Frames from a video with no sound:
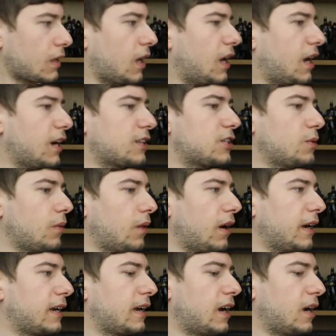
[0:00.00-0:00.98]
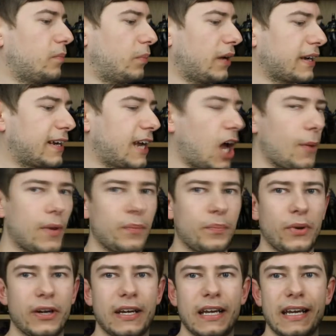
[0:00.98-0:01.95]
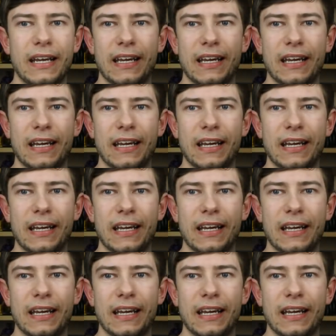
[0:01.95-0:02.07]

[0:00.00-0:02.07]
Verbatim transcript: to my bike helmet, but